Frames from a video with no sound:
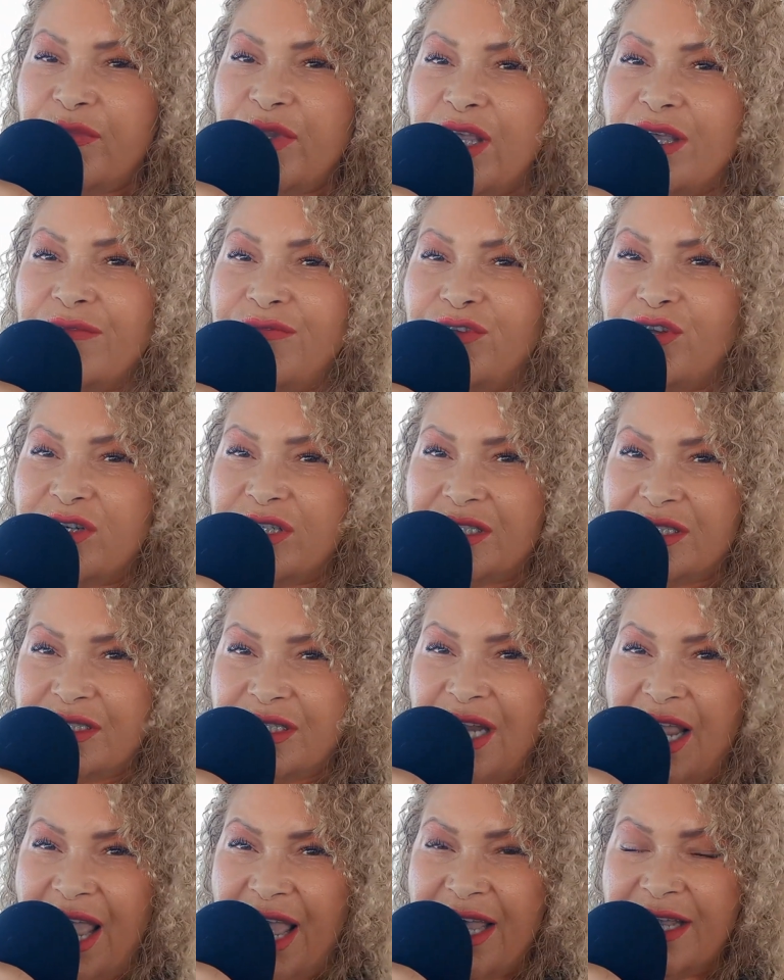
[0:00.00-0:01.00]
If your
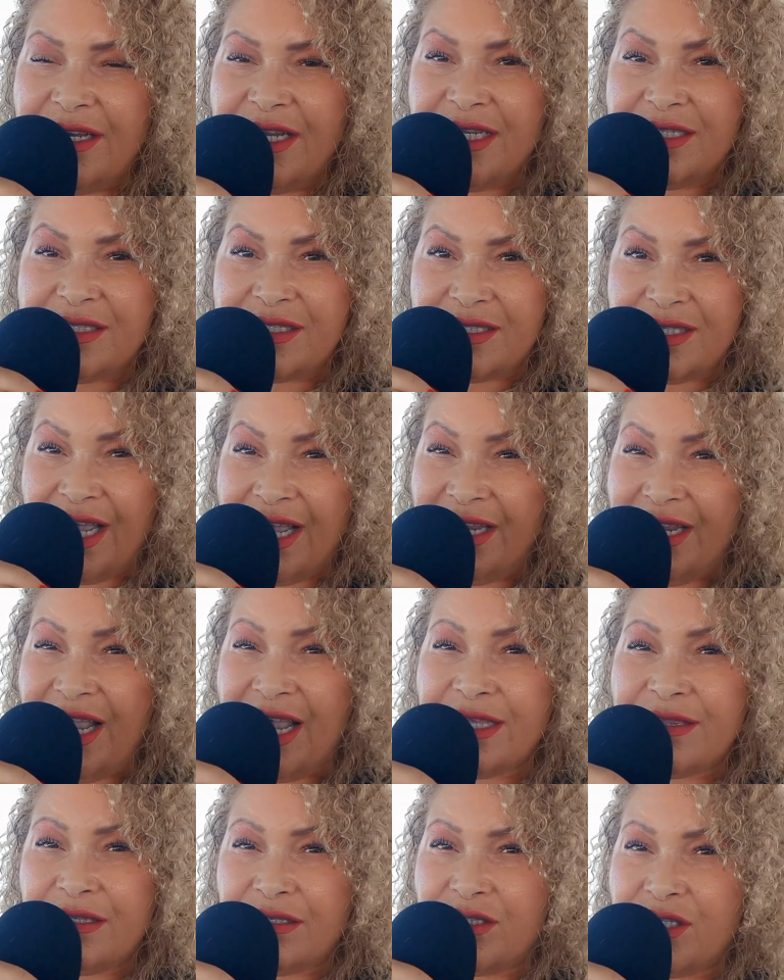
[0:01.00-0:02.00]
head is tight
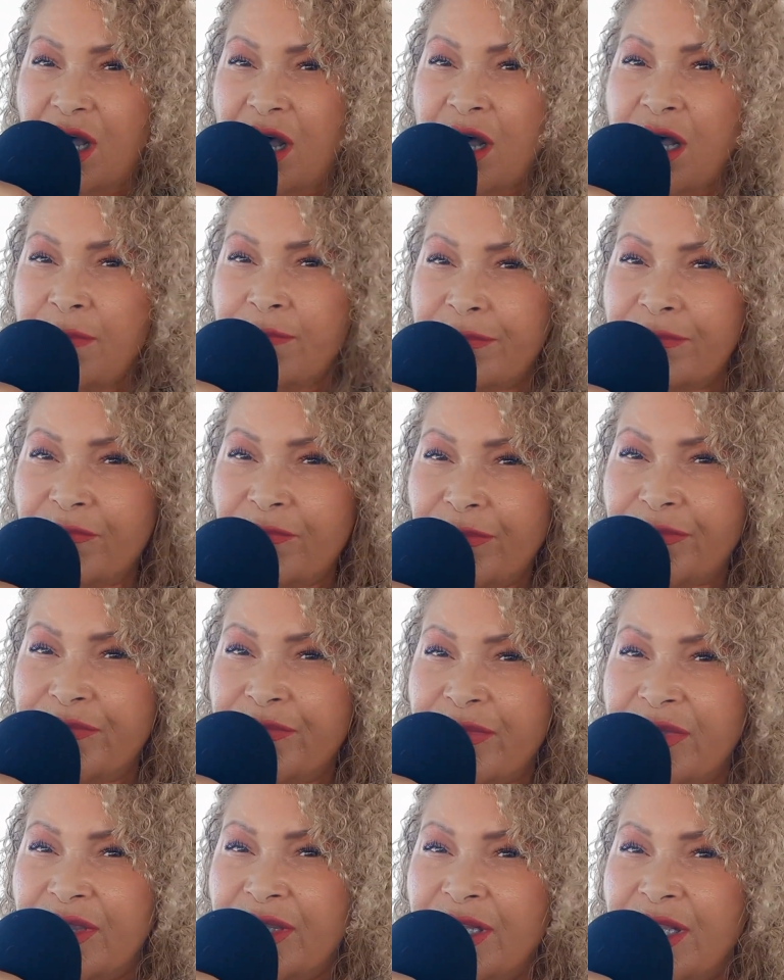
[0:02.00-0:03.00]
at the top,
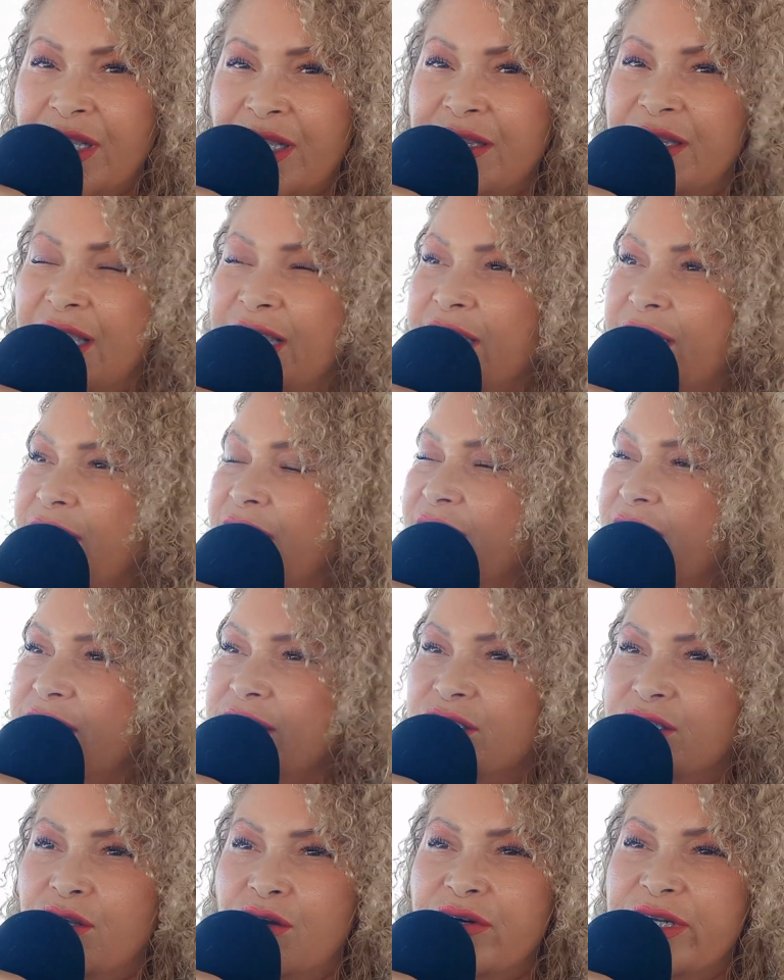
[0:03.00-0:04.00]
then
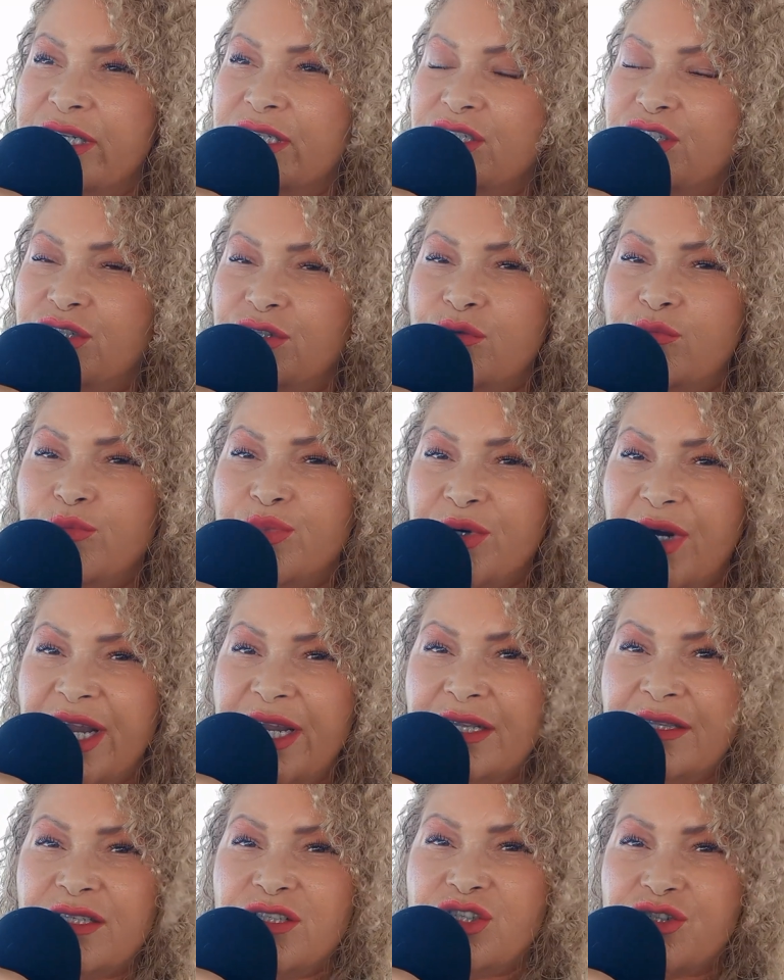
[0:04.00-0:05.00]
it's going to break
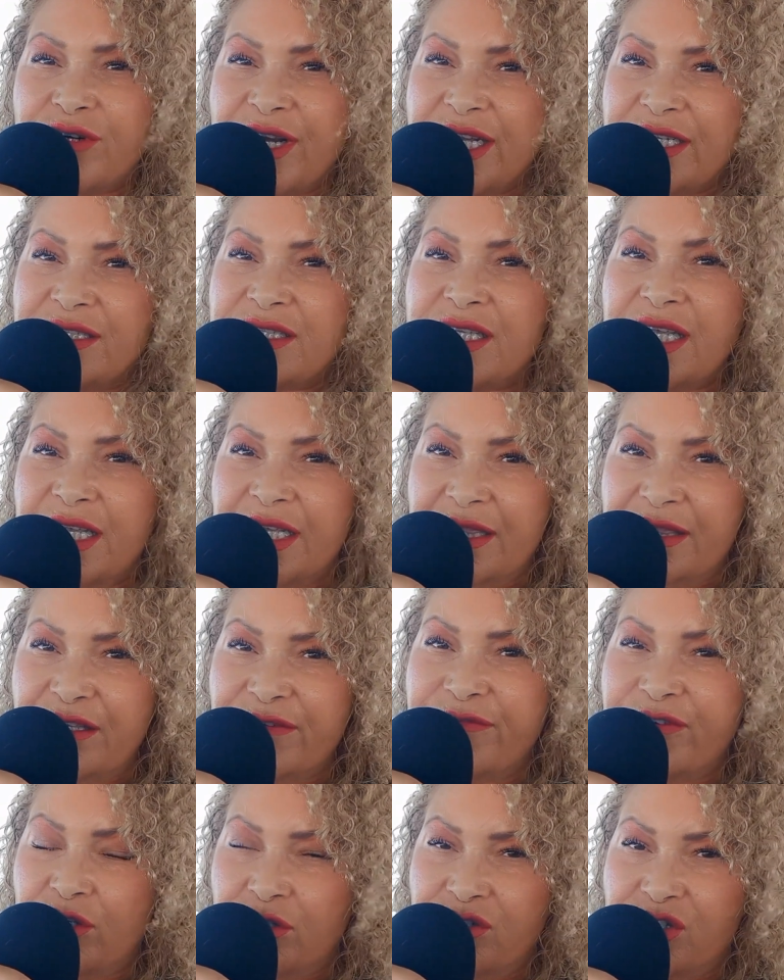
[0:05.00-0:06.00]
the dreads in the
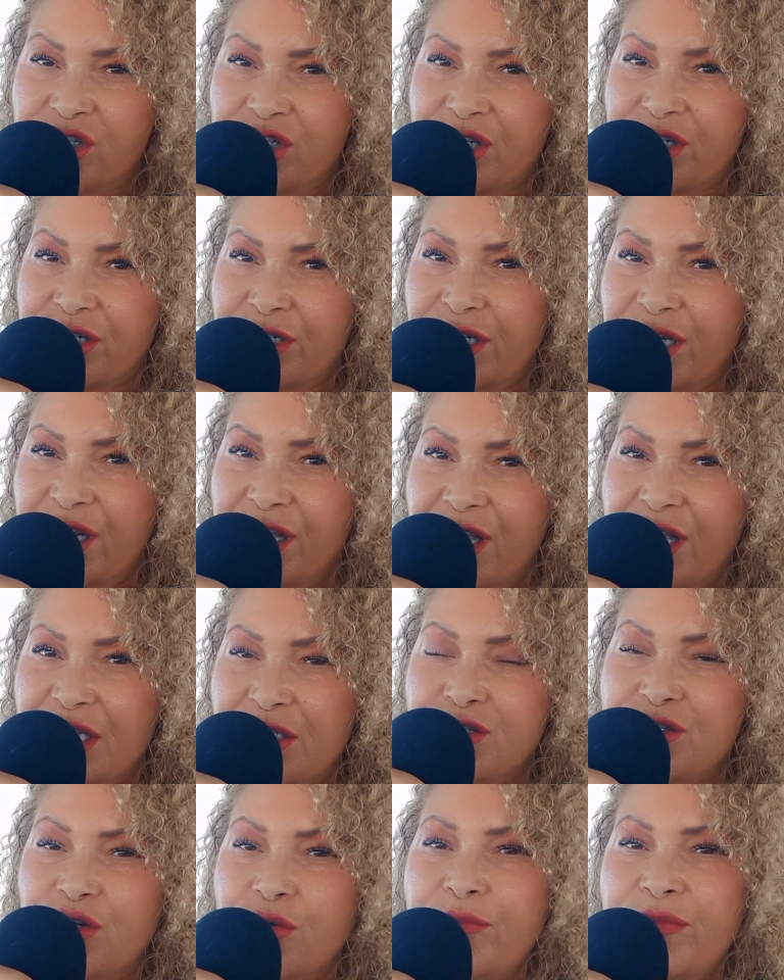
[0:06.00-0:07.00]

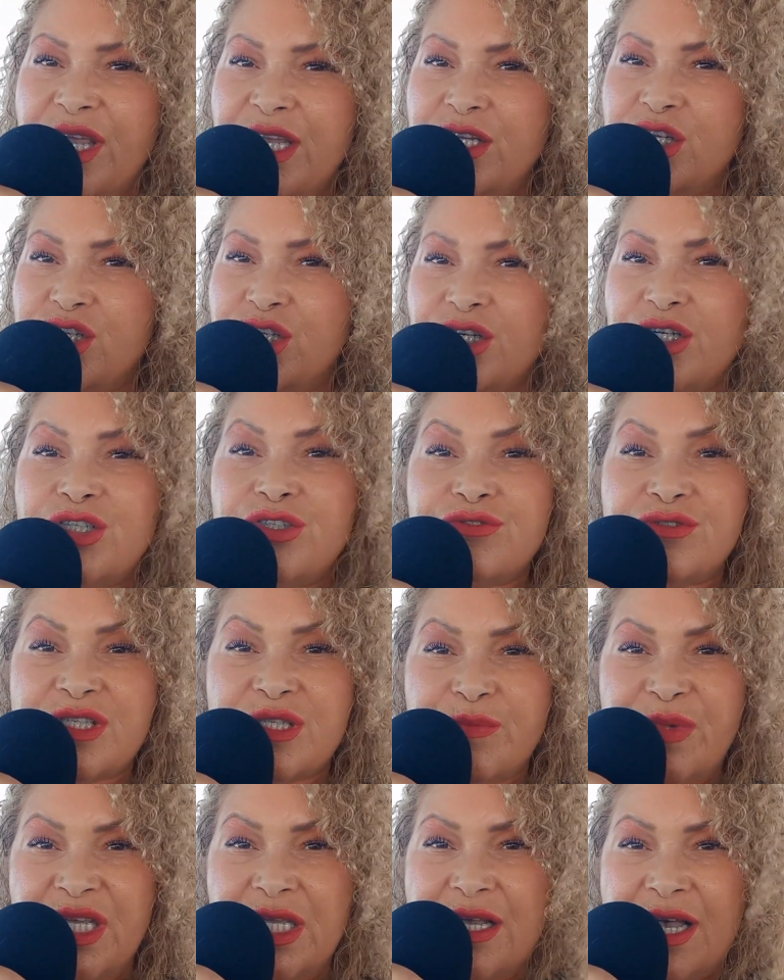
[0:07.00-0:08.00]
future. So make sure you
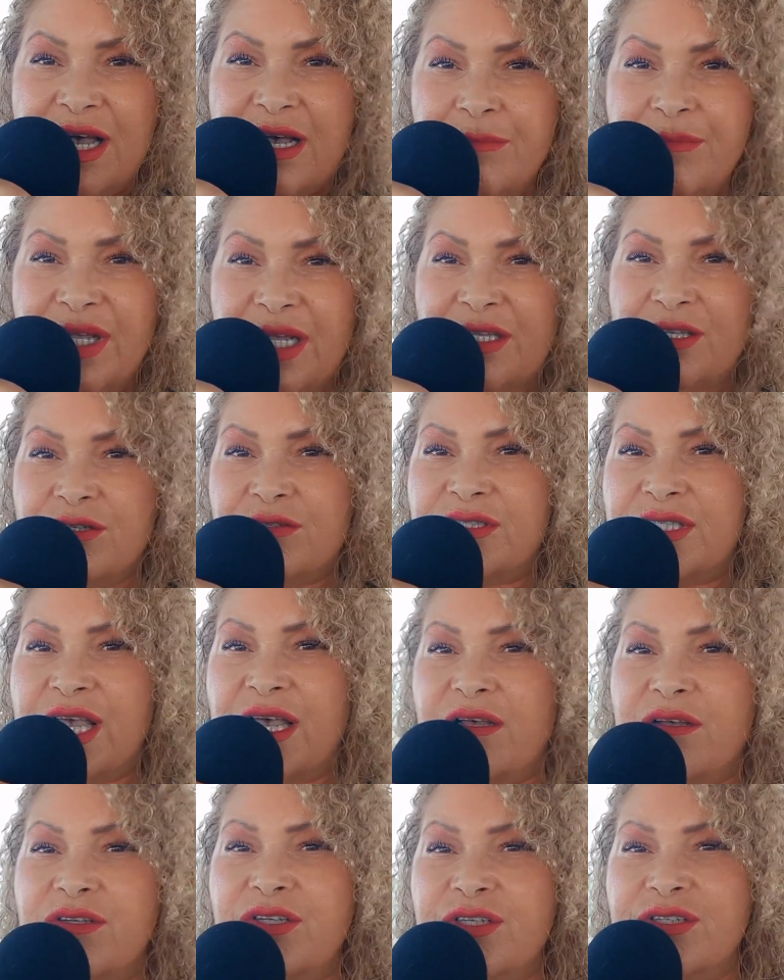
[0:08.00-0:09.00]
speak up and you
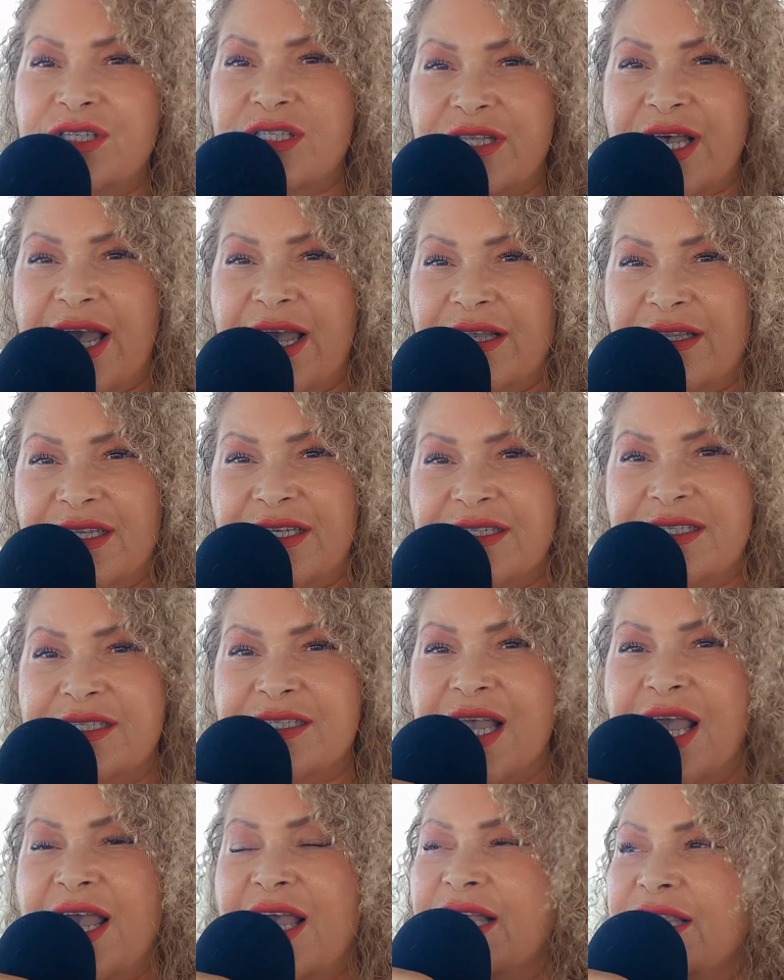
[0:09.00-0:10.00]
tell your stylist
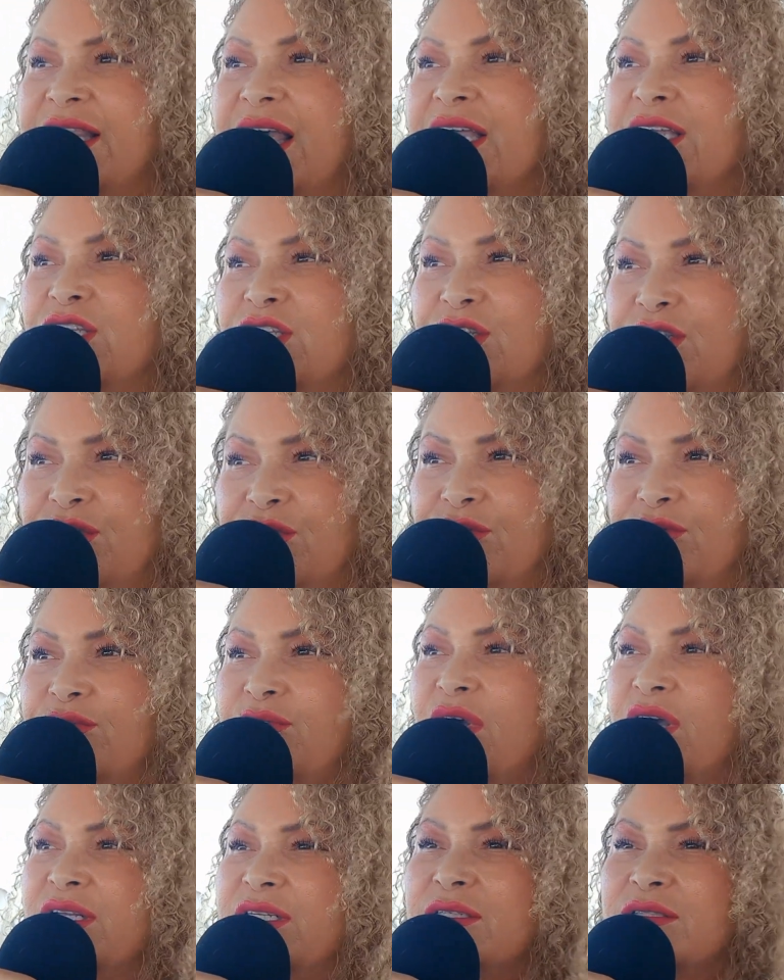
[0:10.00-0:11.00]
that
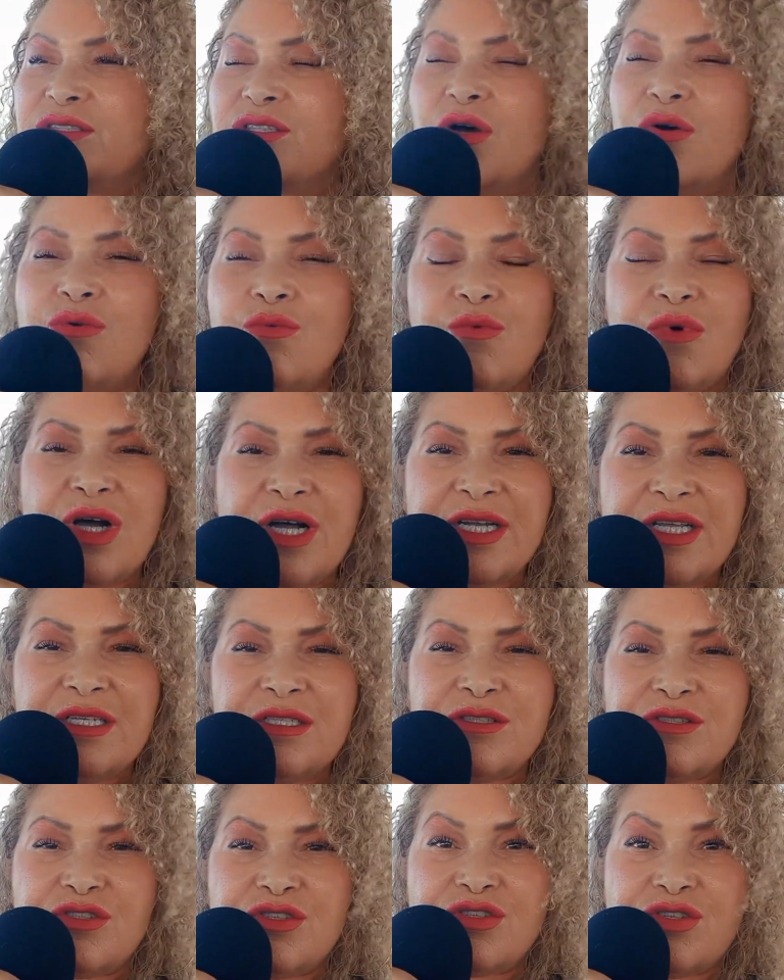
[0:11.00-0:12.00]
you don't want it
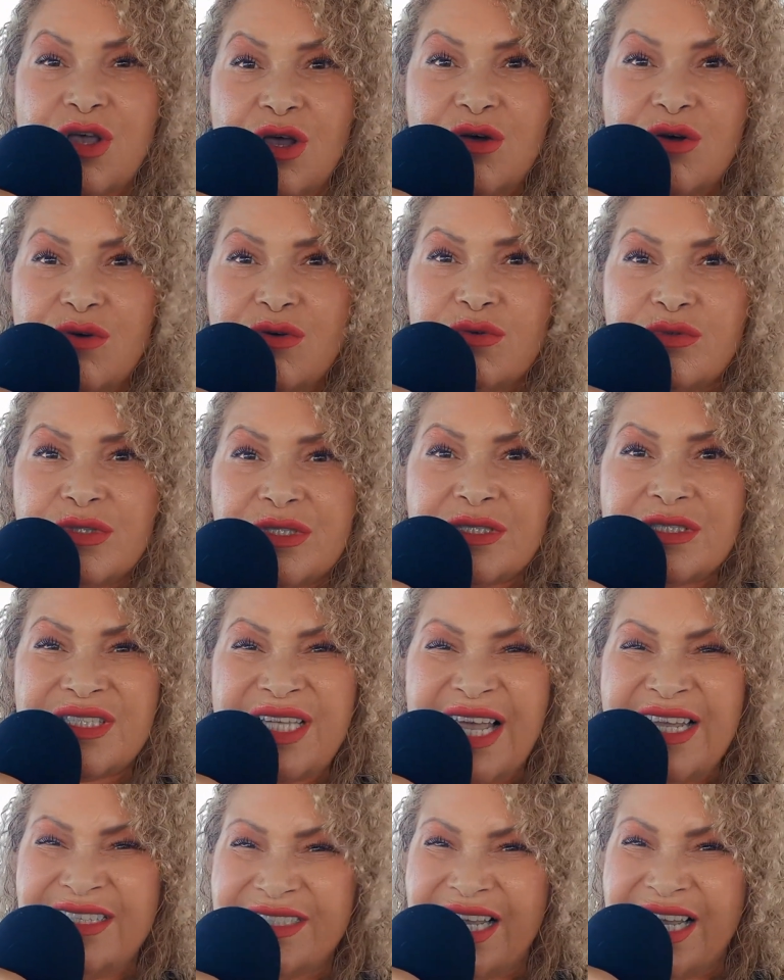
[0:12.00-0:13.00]
so
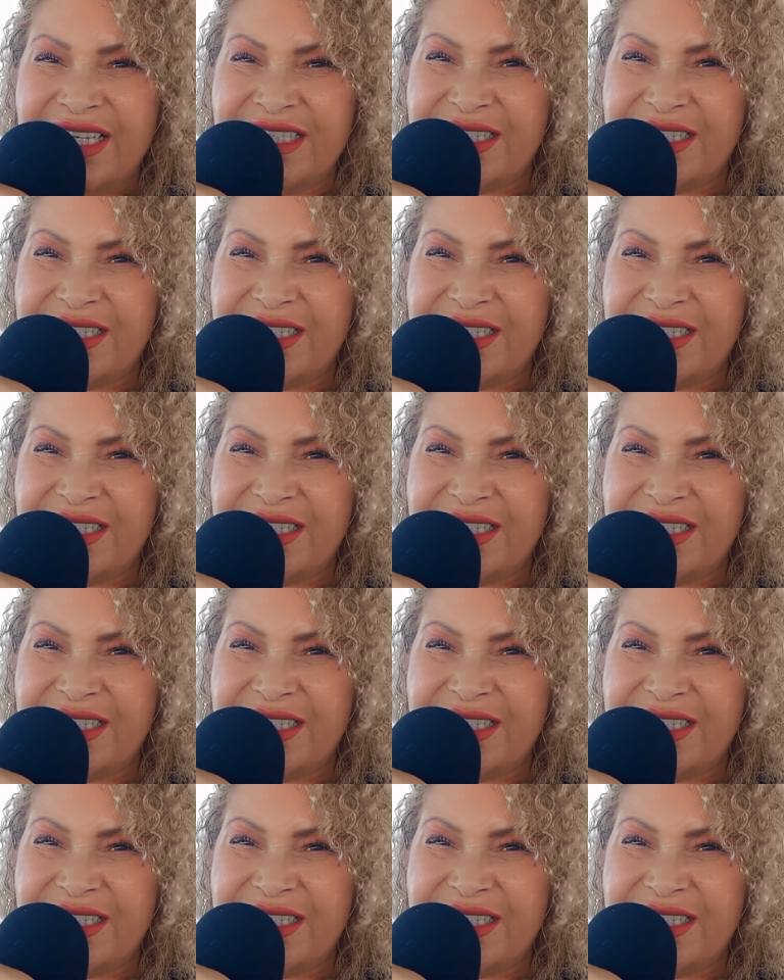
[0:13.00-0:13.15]
tight.